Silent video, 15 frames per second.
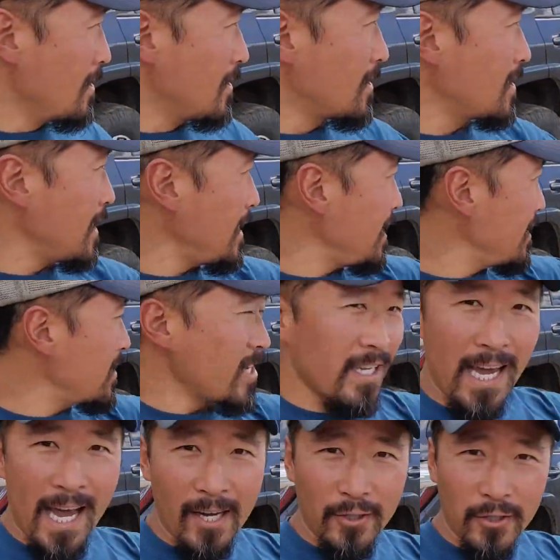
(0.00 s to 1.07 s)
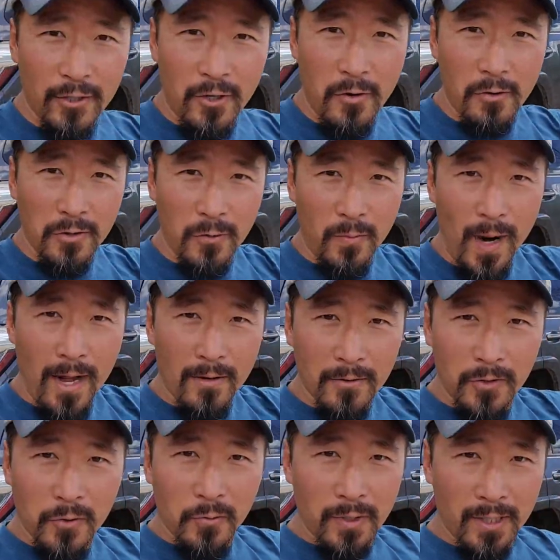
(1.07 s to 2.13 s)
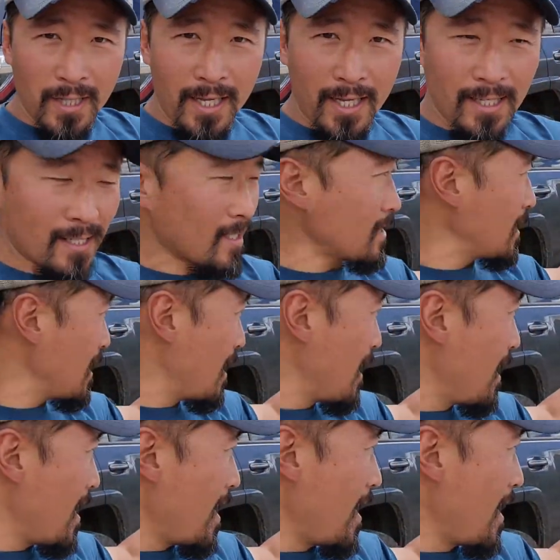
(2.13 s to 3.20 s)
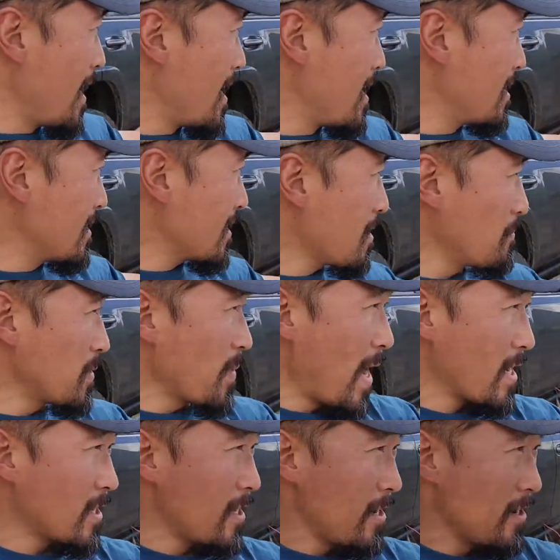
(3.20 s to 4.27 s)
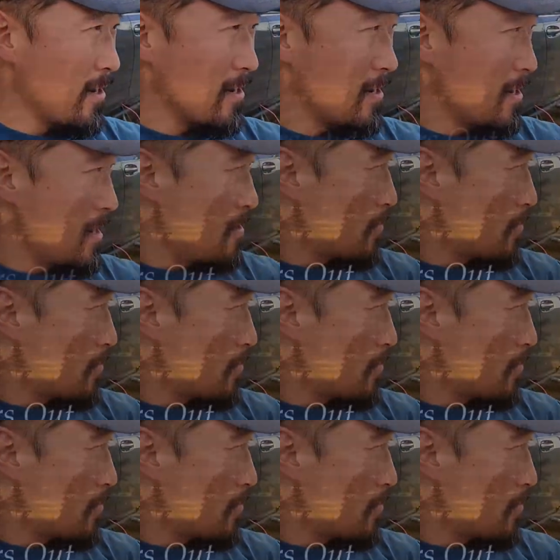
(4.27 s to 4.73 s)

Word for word: The CDT actually goes around Twin Lakes and comes back here.